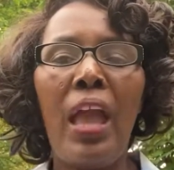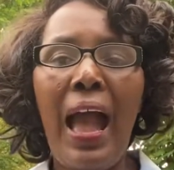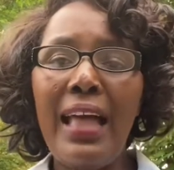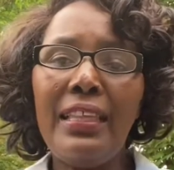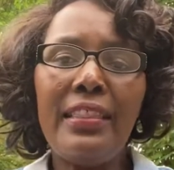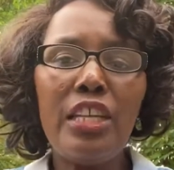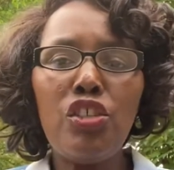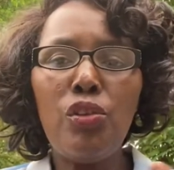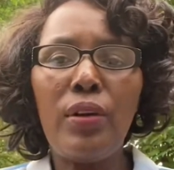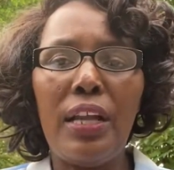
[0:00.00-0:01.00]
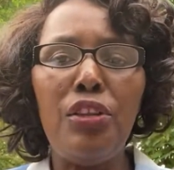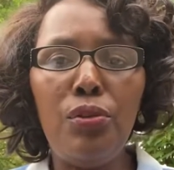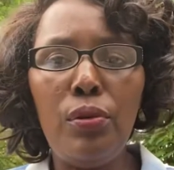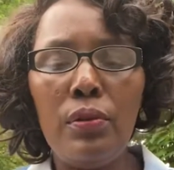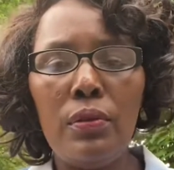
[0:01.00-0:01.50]
Other things you can
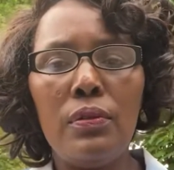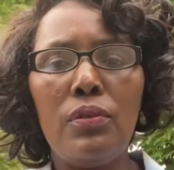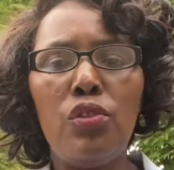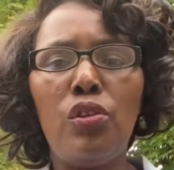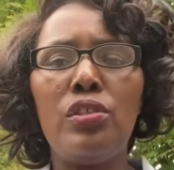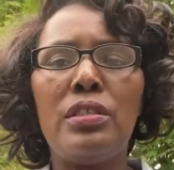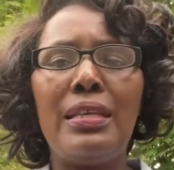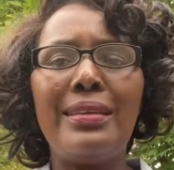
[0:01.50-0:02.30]
do, those